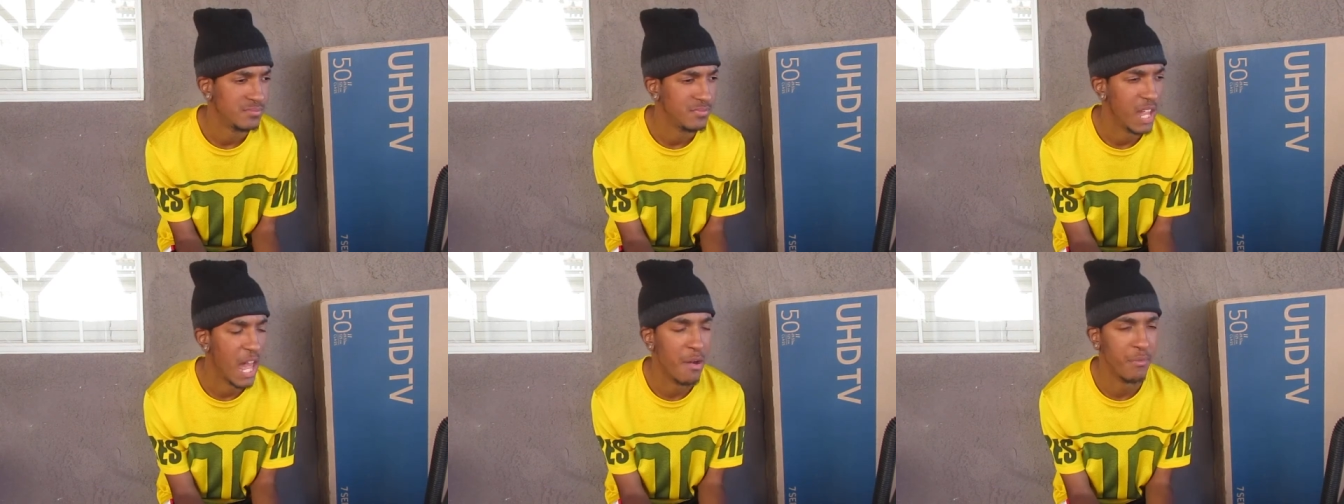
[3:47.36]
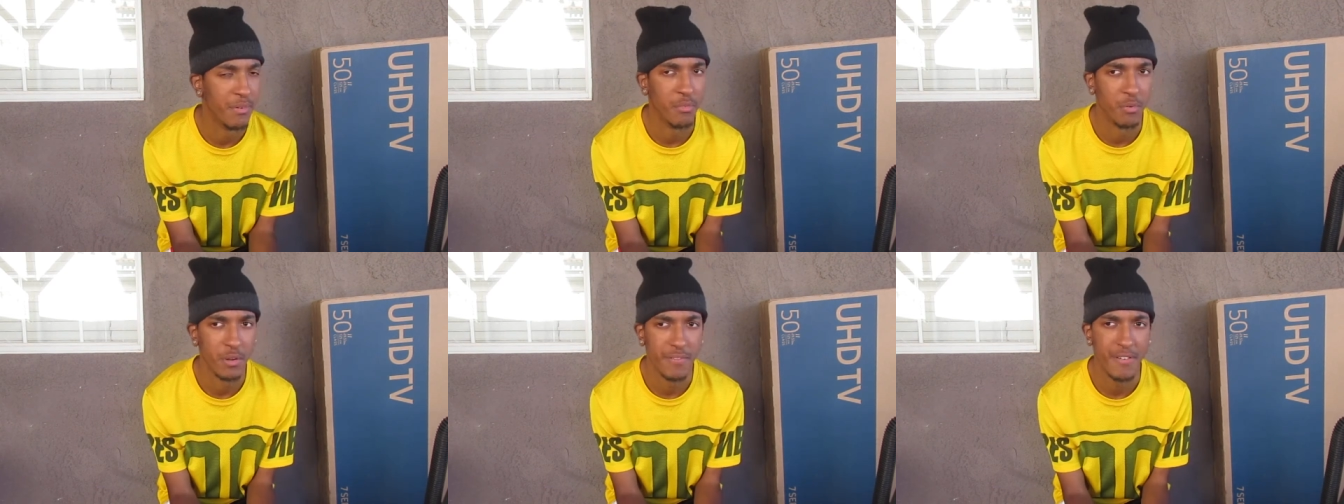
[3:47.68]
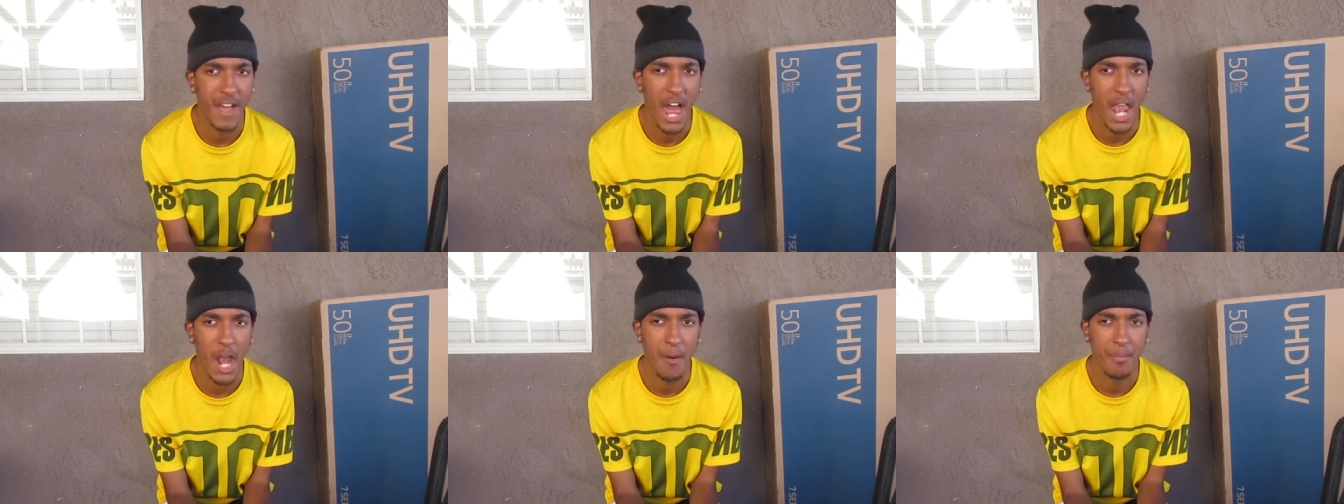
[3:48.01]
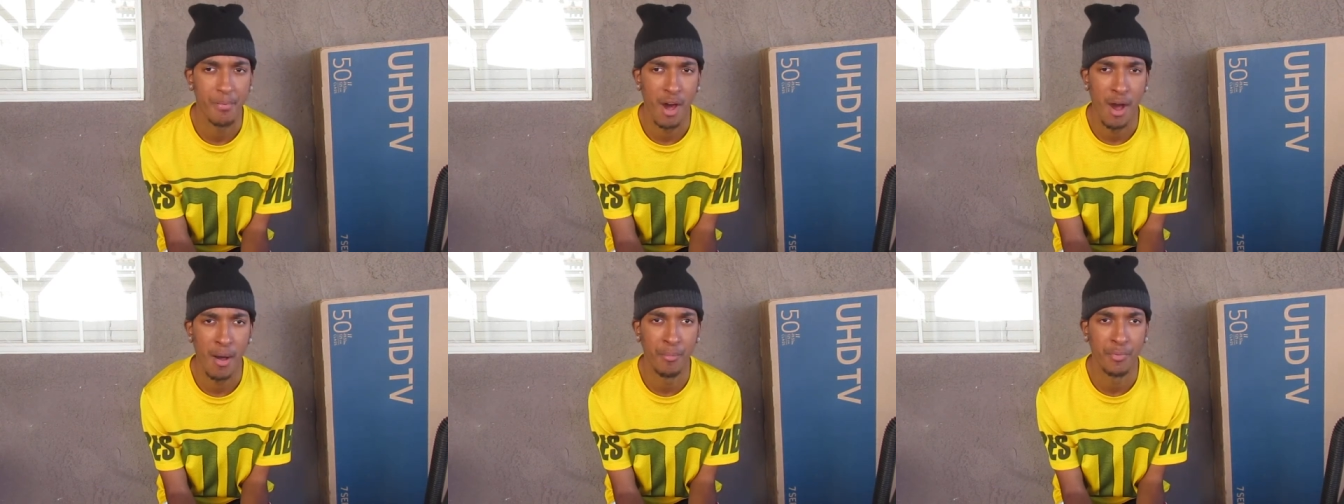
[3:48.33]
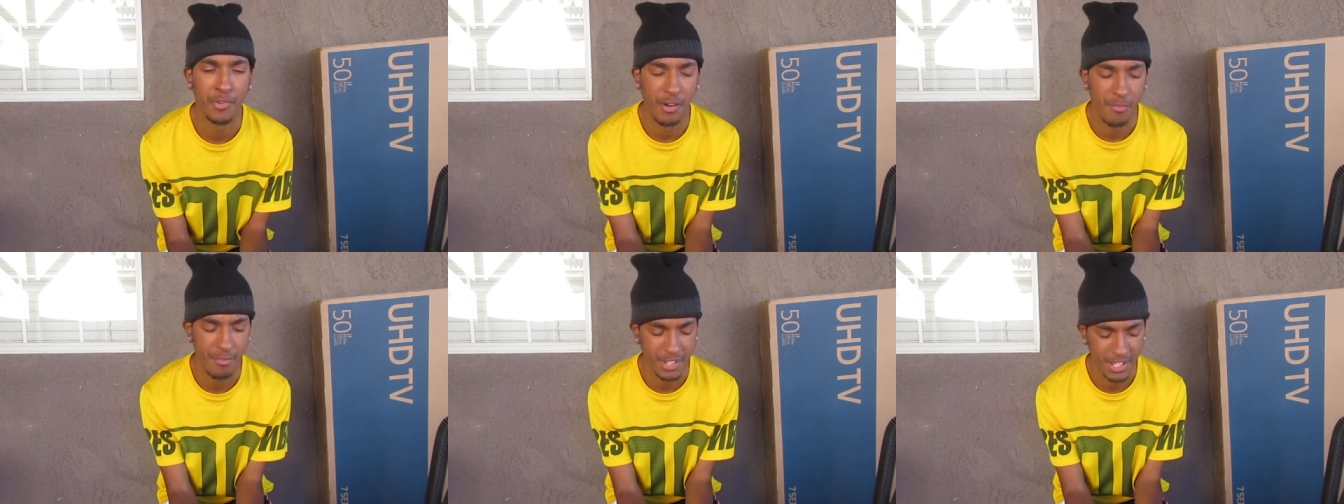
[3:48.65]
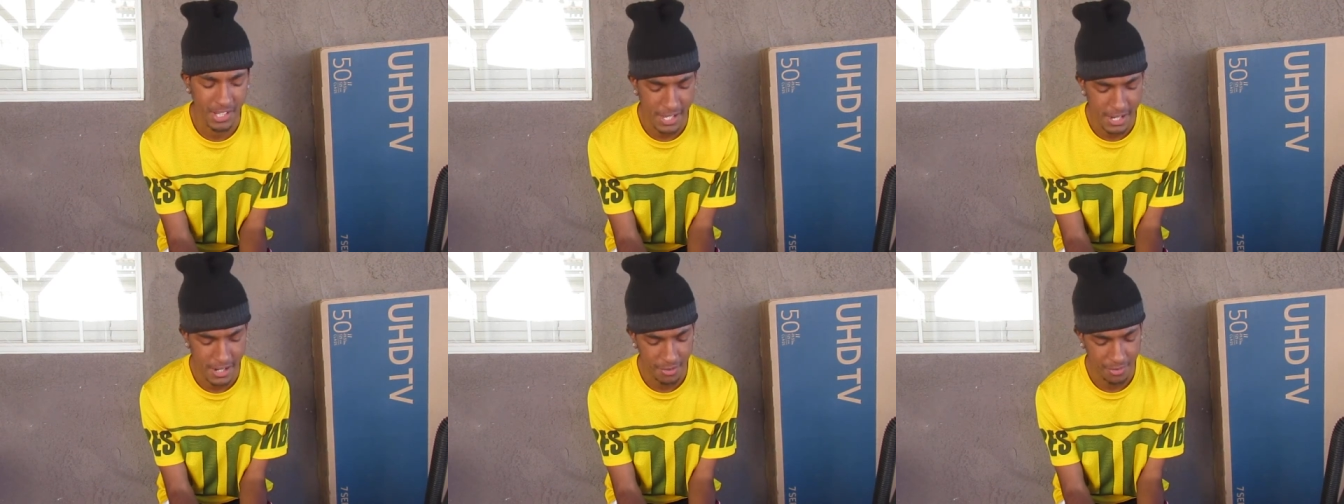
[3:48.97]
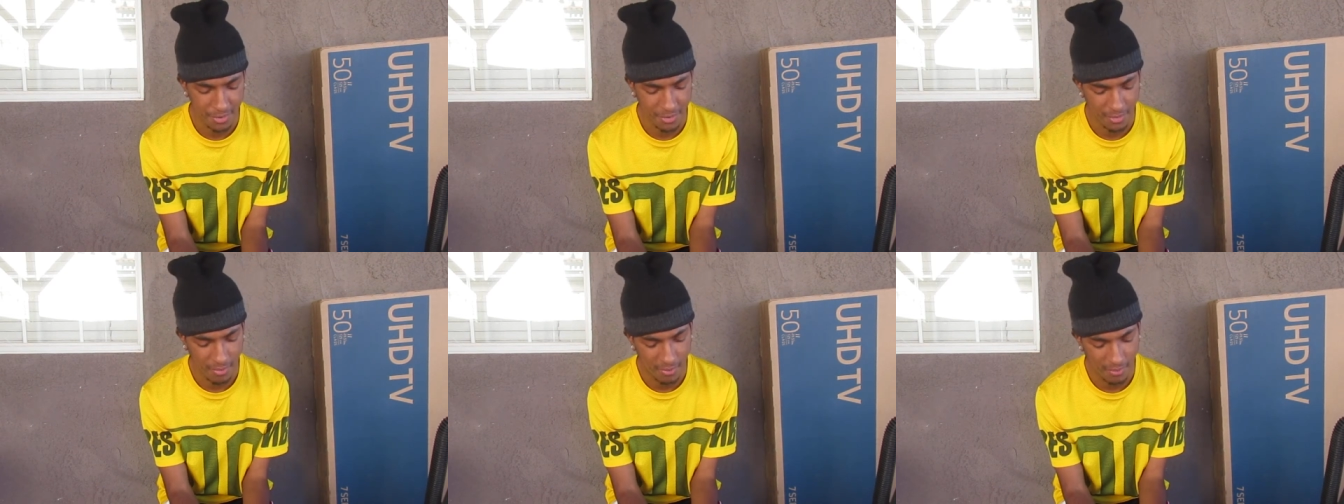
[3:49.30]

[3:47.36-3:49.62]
and we, have had our problems over the years.